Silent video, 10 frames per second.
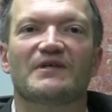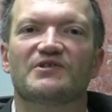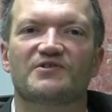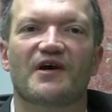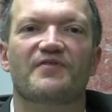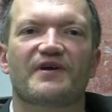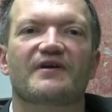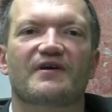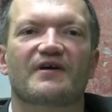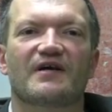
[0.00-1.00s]
So I
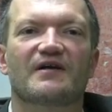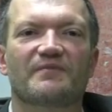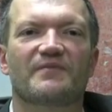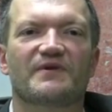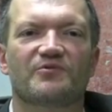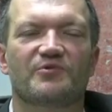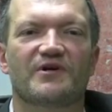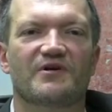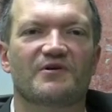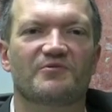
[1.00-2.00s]
think
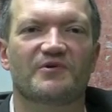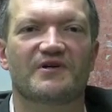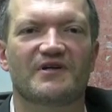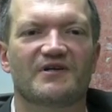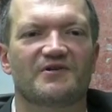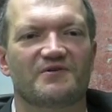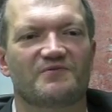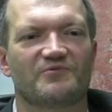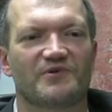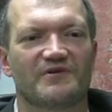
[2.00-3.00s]
we're
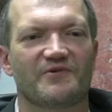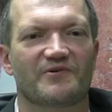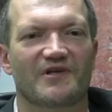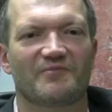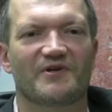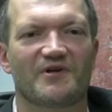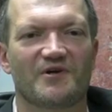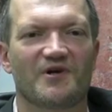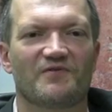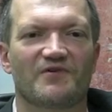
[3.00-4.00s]
in the realm here
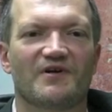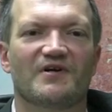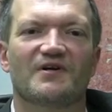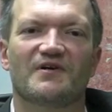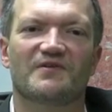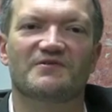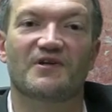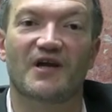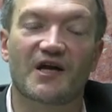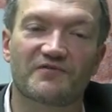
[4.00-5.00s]
of there's a
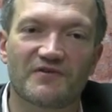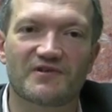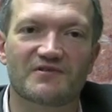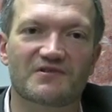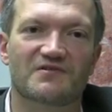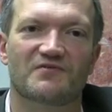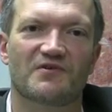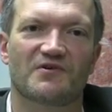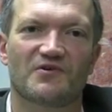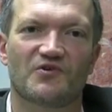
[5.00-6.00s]
lot of evidence
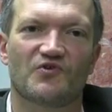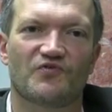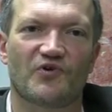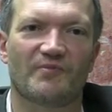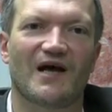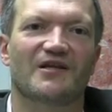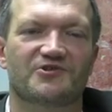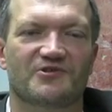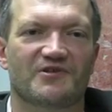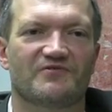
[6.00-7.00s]
for
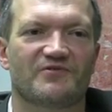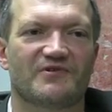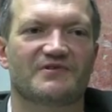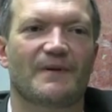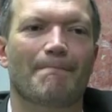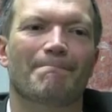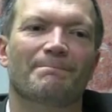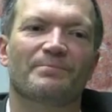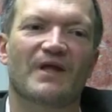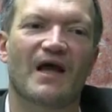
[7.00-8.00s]
biological influence
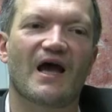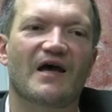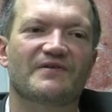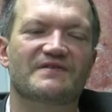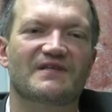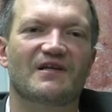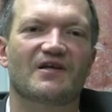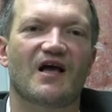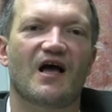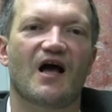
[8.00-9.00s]
and still
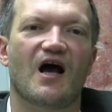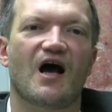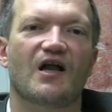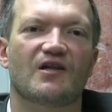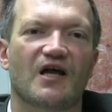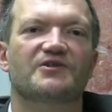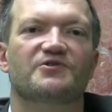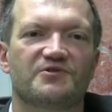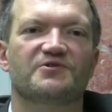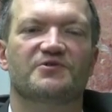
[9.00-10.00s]
a lot
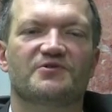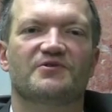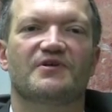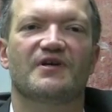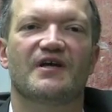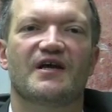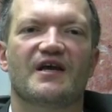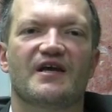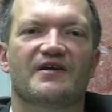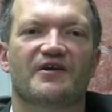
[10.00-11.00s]
to do
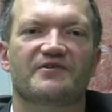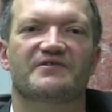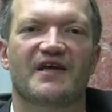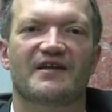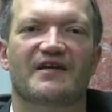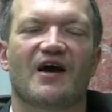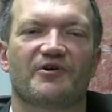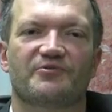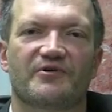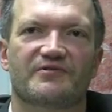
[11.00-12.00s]
in understanding how
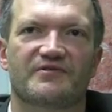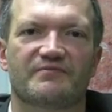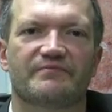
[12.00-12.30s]
it works.